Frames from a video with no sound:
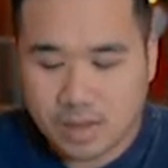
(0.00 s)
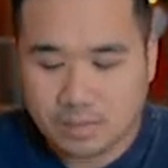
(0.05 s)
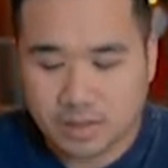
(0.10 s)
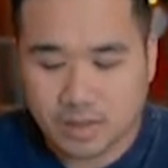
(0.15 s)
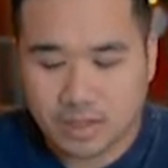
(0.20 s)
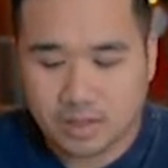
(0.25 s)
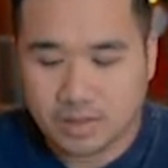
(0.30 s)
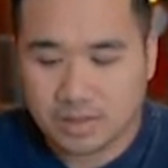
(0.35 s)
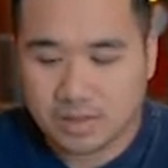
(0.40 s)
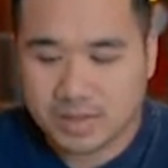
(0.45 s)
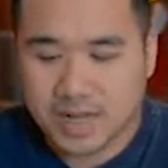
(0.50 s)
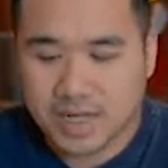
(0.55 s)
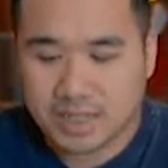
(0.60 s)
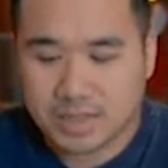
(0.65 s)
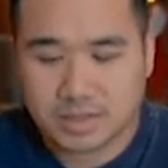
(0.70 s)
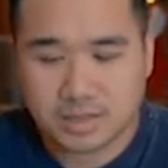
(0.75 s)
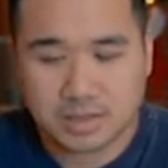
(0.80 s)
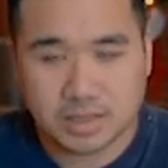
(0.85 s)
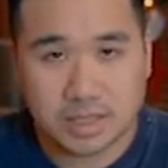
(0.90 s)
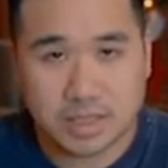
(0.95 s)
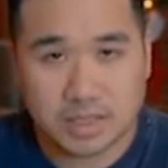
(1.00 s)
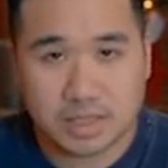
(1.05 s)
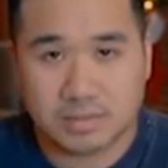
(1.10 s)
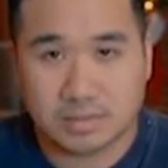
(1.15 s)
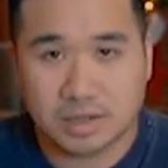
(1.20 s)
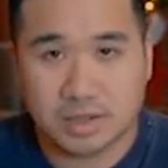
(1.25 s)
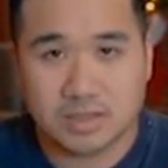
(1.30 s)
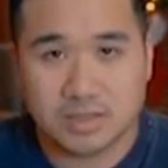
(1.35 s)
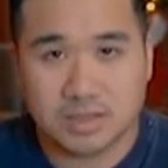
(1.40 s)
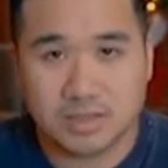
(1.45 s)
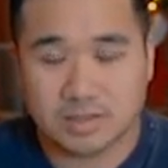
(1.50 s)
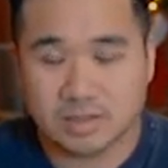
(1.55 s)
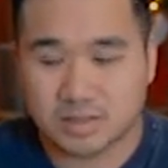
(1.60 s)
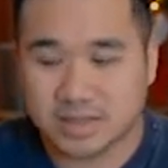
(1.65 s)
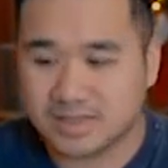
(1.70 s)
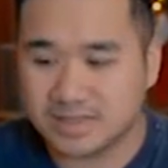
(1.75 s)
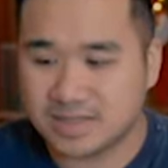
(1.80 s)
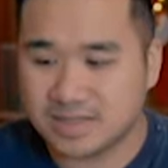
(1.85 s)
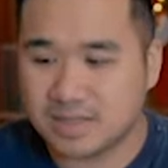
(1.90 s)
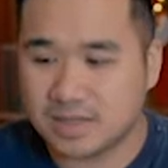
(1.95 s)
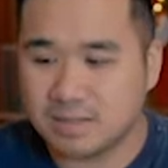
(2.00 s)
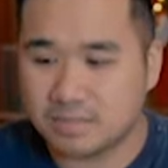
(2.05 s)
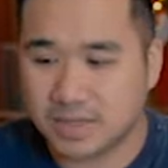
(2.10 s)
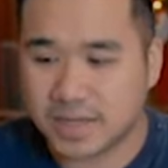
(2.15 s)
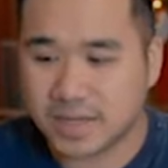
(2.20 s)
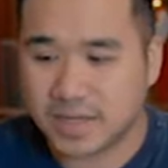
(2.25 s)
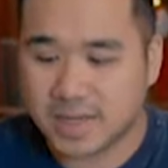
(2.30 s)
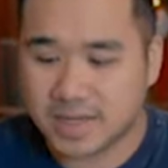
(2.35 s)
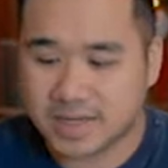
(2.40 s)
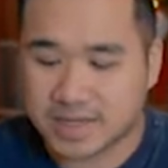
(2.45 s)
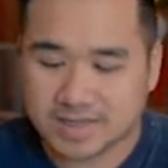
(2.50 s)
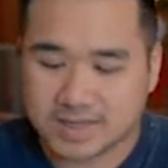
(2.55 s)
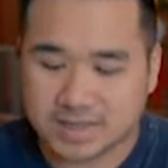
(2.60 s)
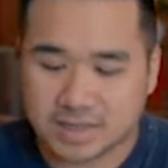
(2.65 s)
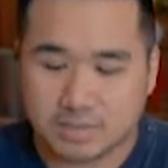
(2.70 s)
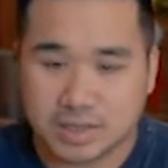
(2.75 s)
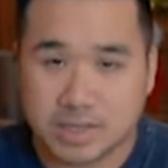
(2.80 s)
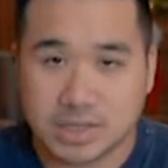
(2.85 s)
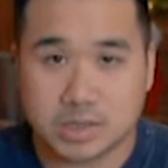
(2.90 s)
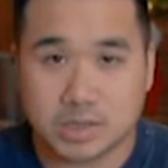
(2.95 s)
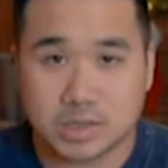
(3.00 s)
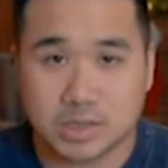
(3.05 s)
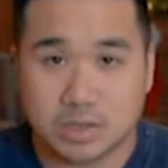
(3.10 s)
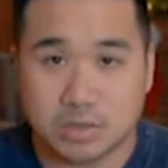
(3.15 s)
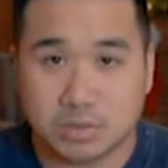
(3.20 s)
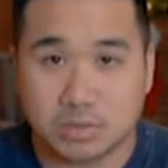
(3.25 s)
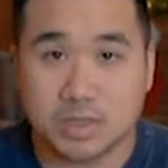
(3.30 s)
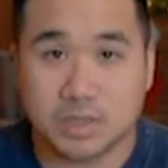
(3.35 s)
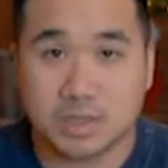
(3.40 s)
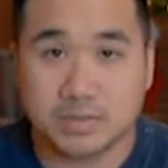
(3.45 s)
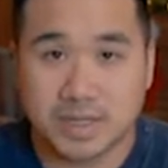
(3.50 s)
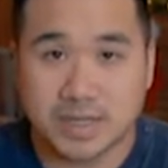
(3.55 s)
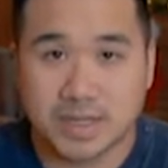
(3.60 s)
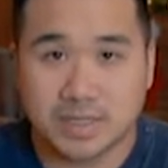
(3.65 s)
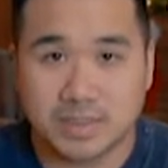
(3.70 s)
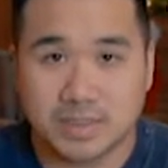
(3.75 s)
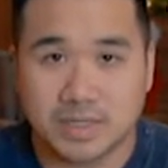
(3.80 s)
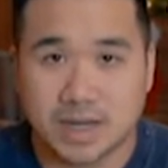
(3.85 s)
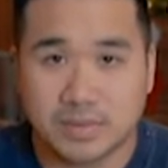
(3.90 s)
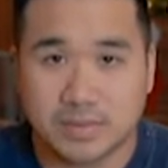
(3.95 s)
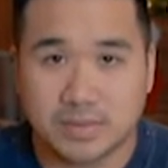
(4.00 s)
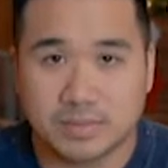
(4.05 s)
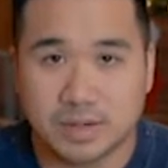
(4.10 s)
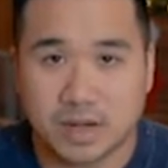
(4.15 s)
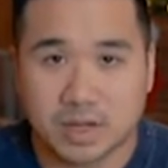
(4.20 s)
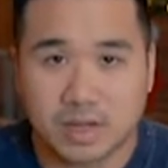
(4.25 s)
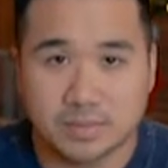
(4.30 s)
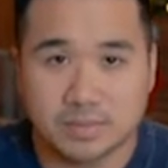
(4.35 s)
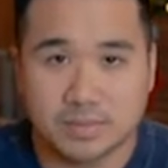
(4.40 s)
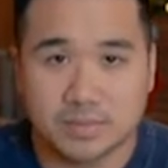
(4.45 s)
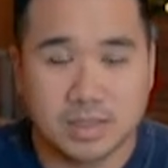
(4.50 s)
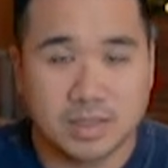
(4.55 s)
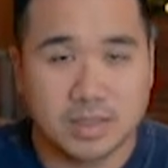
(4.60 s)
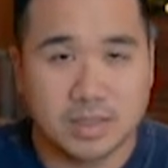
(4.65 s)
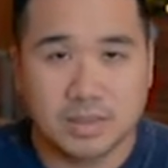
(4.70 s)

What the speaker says: But other than that, other things to nitpick, I guess the bezel is still pretty big in the top and bottom,